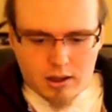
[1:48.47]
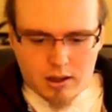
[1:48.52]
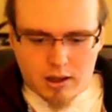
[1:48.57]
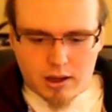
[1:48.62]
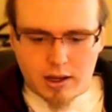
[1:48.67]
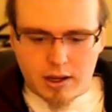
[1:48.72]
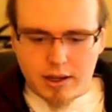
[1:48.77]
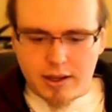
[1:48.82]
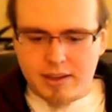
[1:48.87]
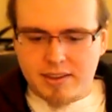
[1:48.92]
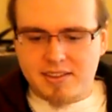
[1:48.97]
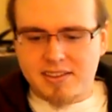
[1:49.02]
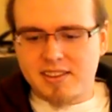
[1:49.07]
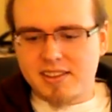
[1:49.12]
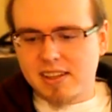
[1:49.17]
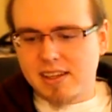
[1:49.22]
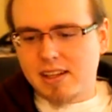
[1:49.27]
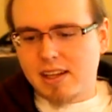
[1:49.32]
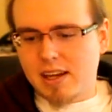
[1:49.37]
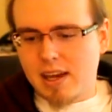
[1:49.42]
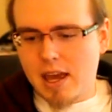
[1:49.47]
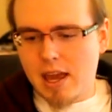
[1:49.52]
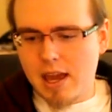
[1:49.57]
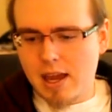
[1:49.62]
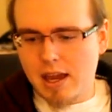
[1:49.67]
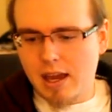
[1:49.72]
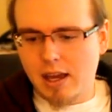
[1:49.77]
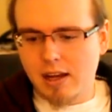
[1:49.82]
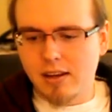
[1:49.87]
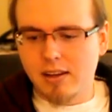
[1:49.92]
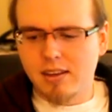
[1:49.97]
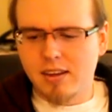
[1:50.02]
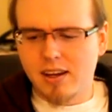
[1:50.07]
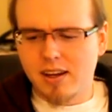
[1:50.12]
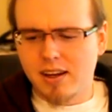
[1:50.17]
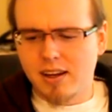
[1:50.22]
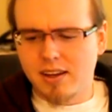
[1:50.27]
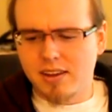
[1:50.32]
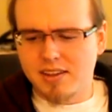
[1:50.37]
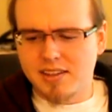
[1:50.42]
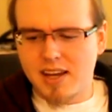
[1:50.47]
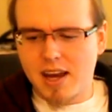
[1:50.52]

Let's see, and in the